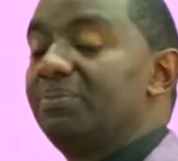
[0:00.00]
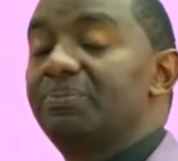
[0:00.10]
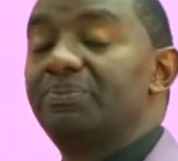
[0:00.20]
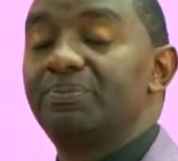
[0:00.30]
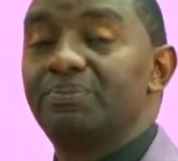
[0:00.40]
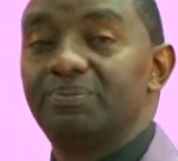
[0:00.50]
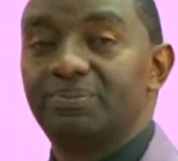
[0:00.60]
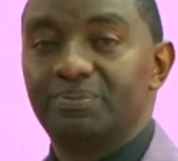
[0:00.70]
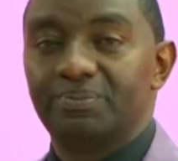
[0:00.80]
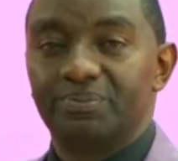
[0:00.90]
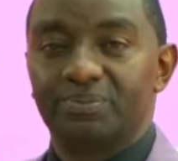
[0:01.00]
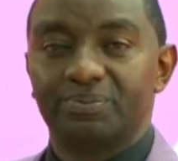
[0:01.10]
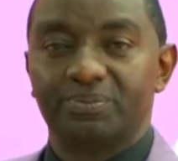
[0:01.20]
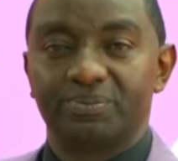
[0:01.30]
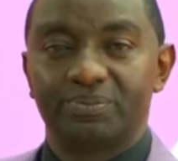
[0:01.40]

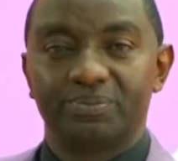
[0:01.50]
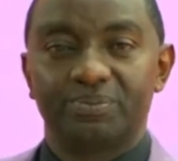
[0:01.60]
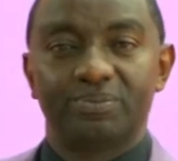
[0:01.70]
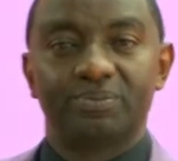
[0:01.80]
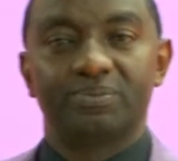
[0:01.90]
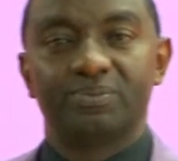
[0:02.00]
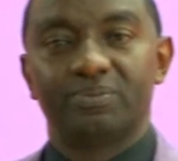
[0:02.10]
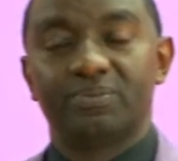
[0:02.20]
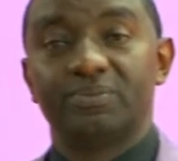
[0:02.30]
[no speech]